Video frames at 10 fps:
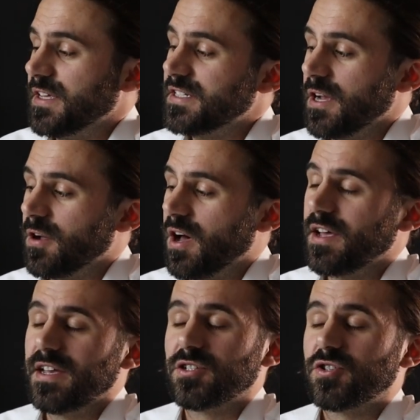this
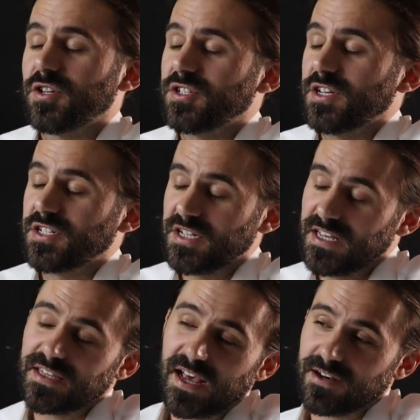haircut is just a
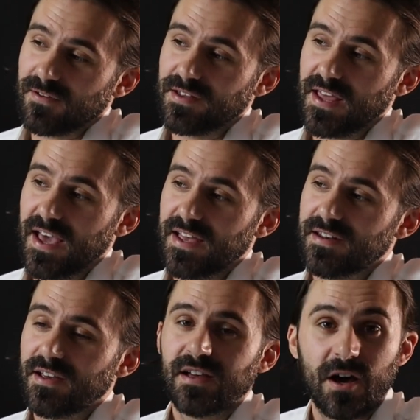skin line around the
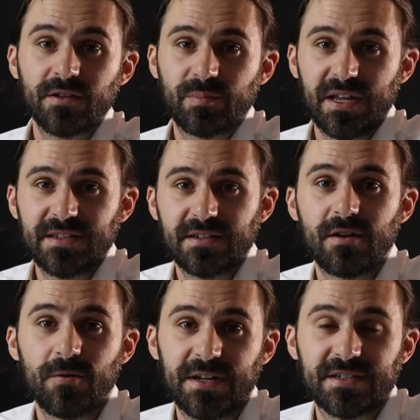head and
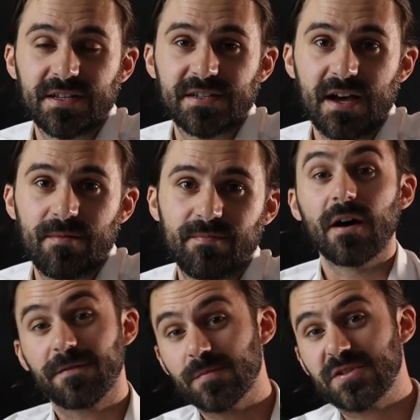unblended going into the top.
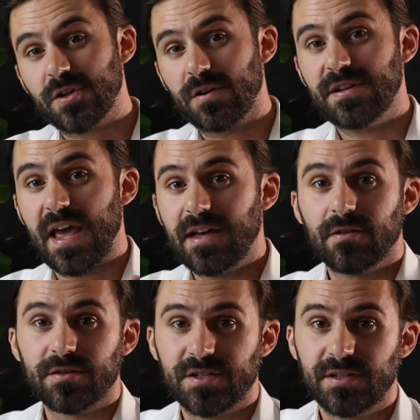Now, from certain
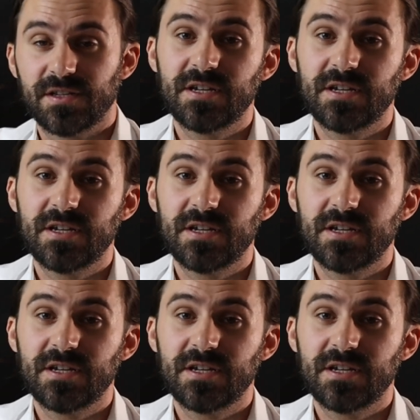angles in the